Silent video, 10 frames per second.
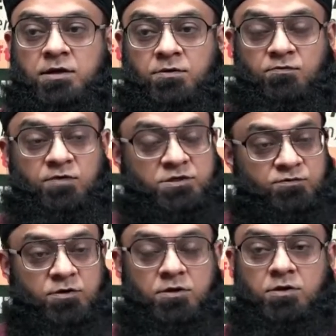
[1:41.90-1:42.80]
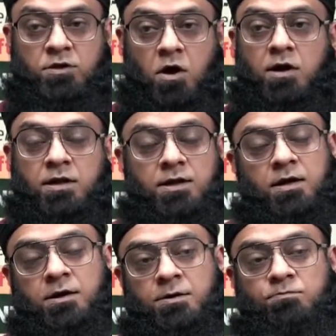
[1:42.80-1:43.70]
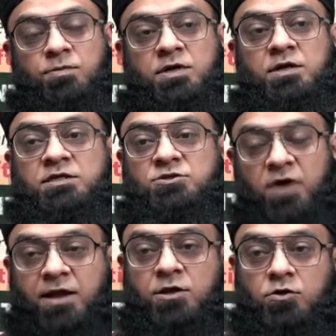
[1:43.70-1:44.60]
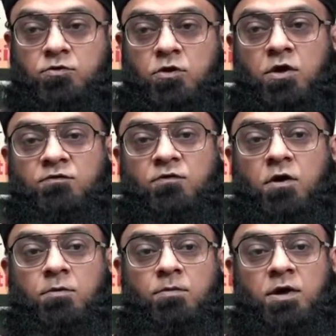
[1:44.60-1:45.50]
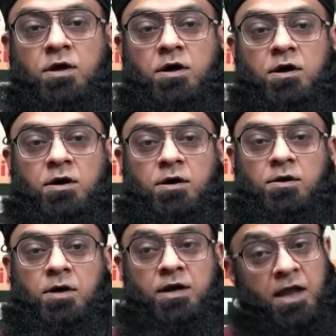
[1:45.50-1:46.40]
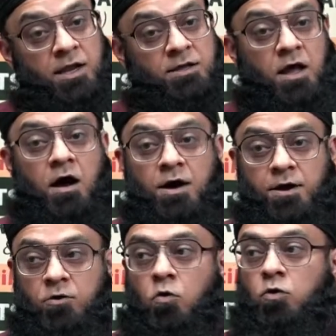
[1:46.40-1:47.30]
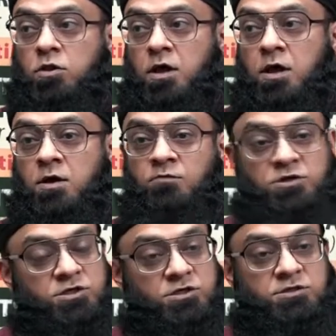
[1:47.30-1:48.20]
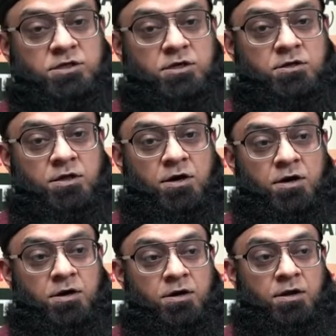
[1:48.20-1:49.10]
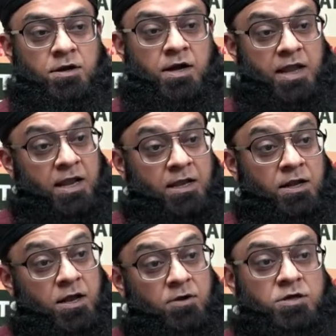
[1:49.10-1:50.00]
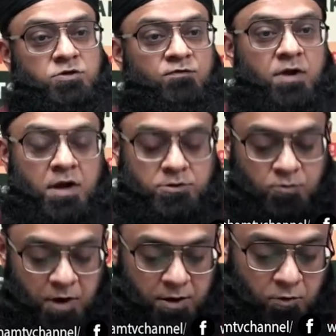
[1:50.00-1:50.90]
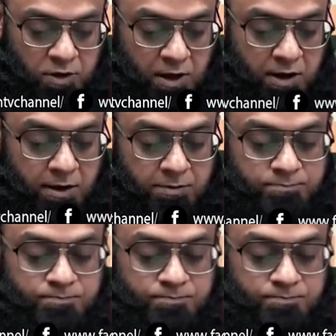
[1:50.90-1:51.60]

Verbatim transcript: which will not uh, distract you from uh, attaining the higher goal, which is the attaining nearness of Allah subhanahu wa ta'ala.